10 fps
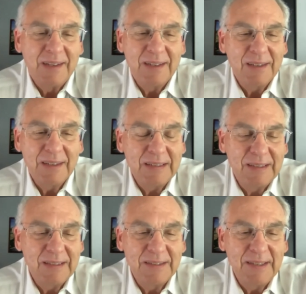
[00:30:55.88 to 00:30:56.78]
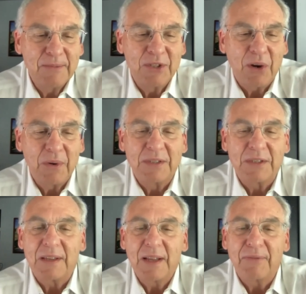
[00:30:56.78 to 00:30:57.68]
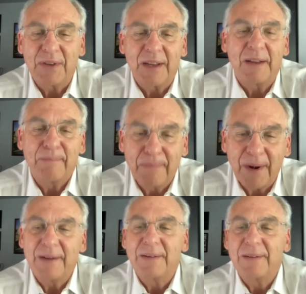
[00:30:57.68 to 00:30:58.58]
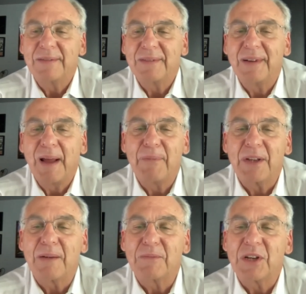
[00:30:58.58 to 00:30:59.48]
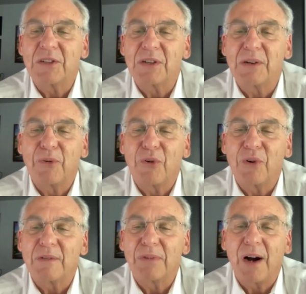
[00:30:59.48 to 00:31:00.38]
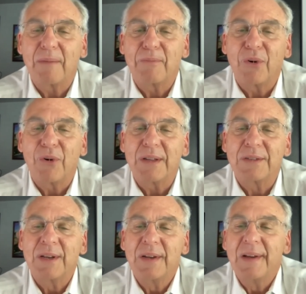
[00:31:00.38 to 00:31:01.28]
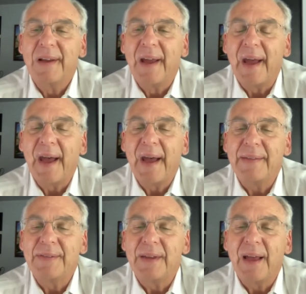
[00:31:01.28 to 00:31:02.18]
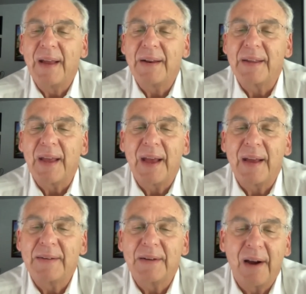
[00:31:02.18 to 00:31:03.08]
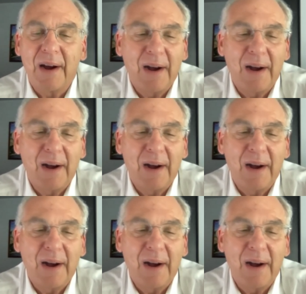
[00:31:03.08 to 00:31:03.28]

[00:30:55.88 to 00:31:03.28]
it seems so insignificant, but that becomes such an important plot point. And again,